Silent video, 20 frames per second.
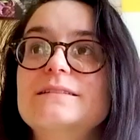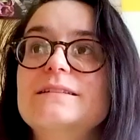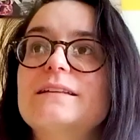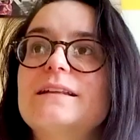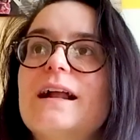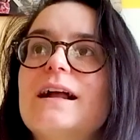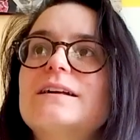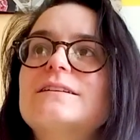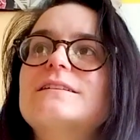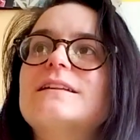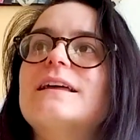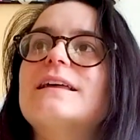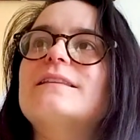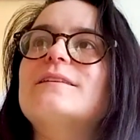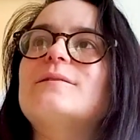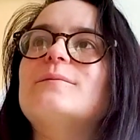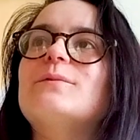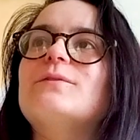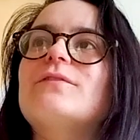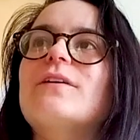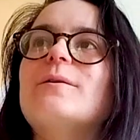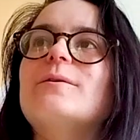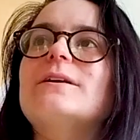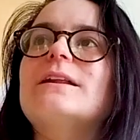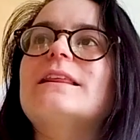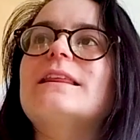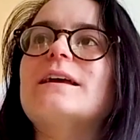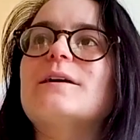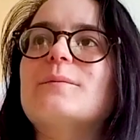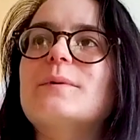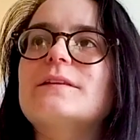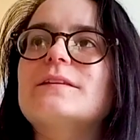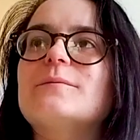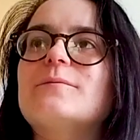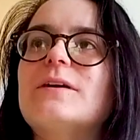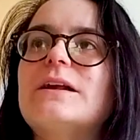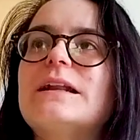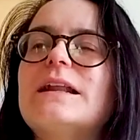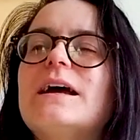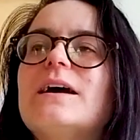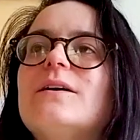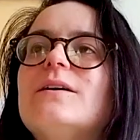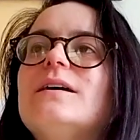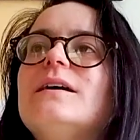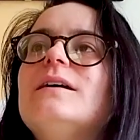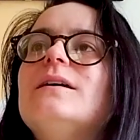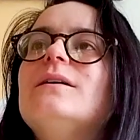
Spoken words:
to the national anthem if I were to think about them right now.